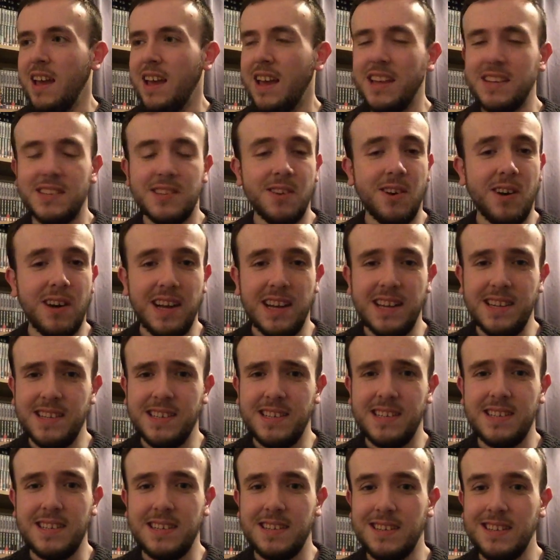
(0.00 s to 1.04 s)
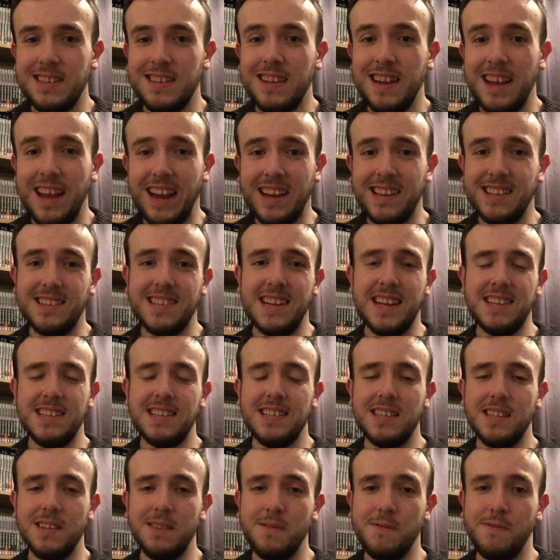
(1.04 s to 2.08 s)
It's not as
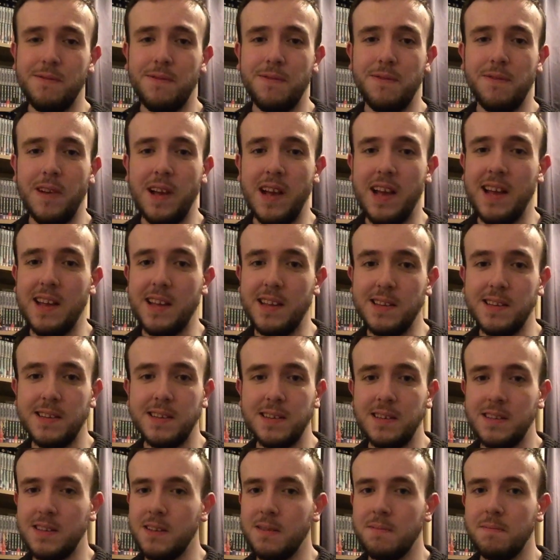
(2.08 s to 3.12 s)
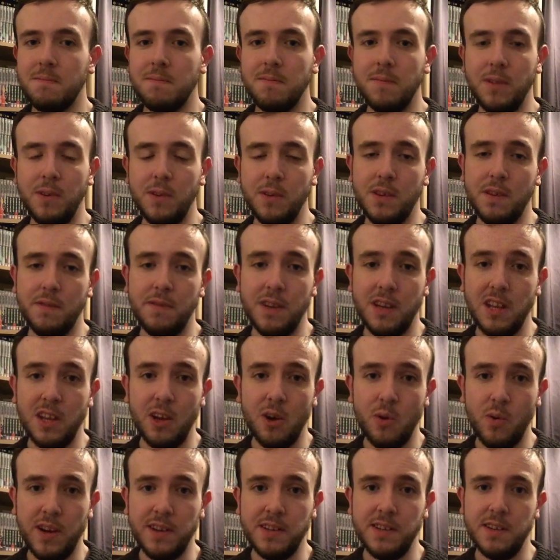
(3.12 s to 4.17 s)
extensive as the other
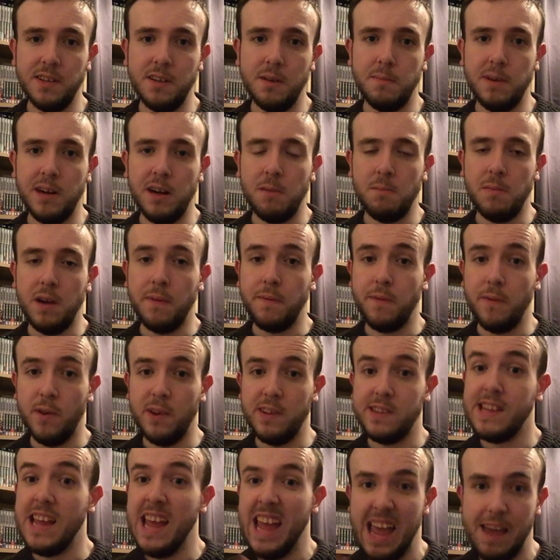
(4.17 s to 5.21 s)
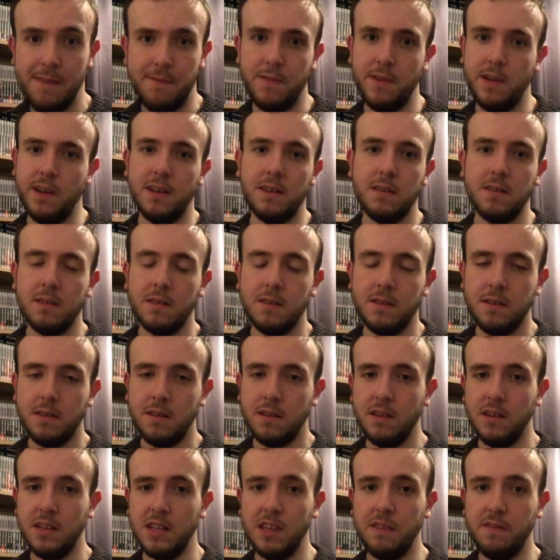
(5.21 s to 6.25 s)
video I did about my first ever
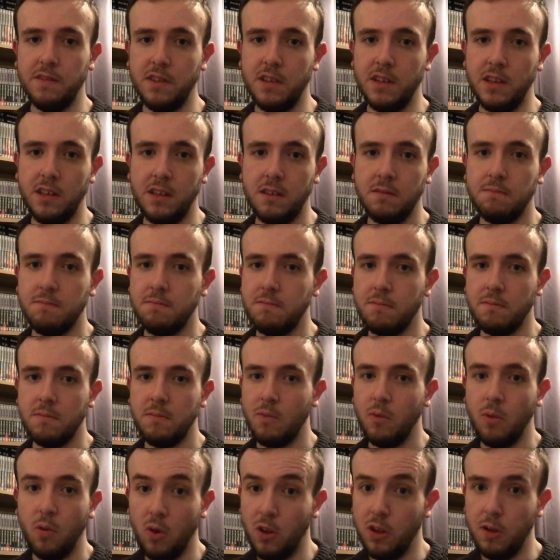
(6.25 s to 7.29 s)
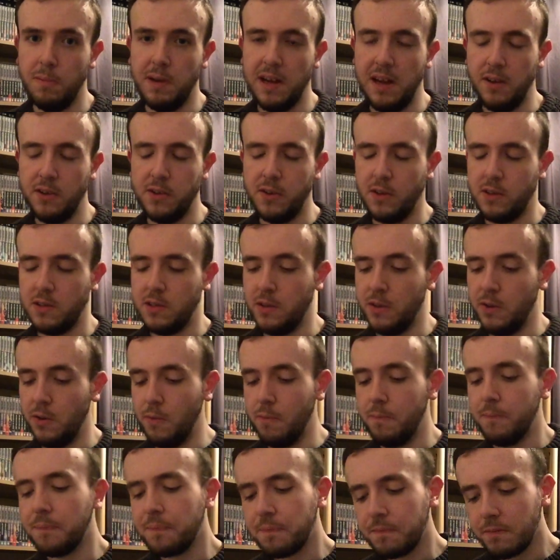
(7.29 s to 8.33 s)
DVD all about Doctor
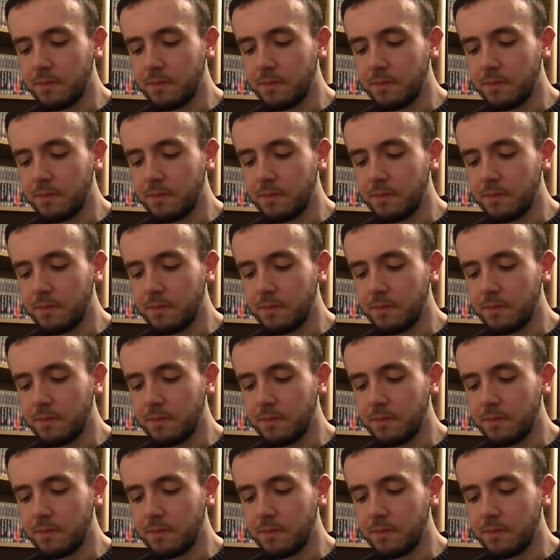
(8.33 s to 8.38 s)
Who,